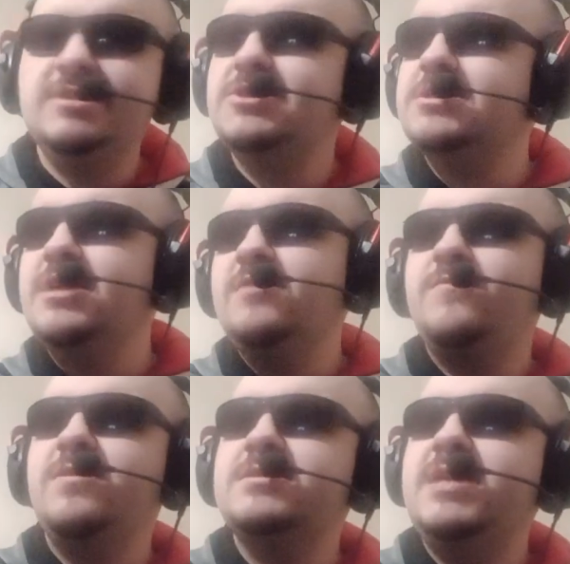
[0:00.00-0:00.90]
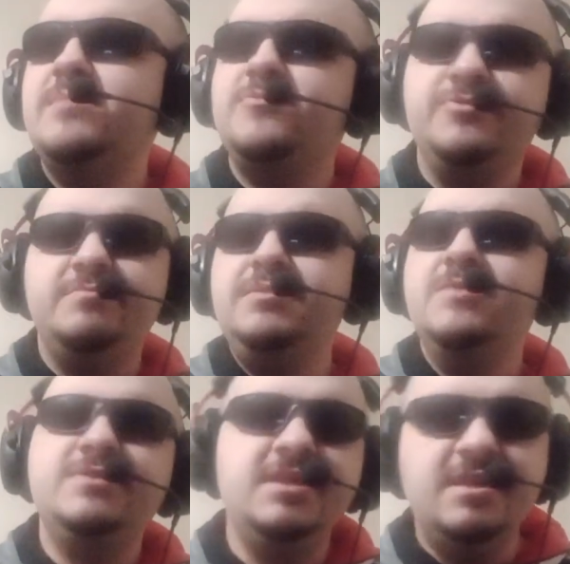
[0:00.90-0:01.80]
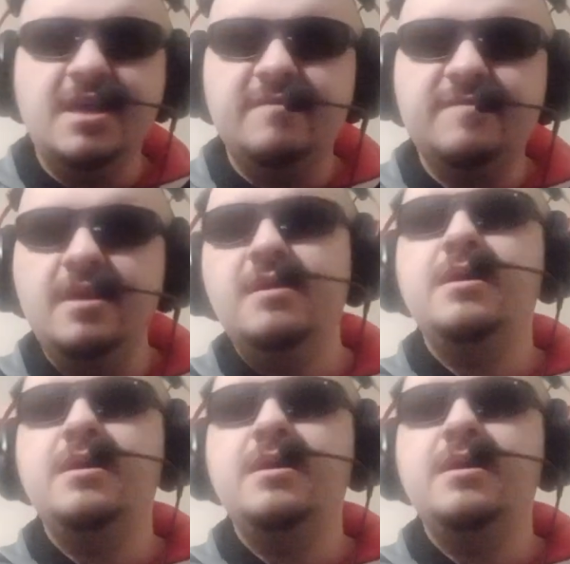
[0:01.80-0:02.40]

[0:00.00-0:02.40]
It's just like, for example, with BOTDF.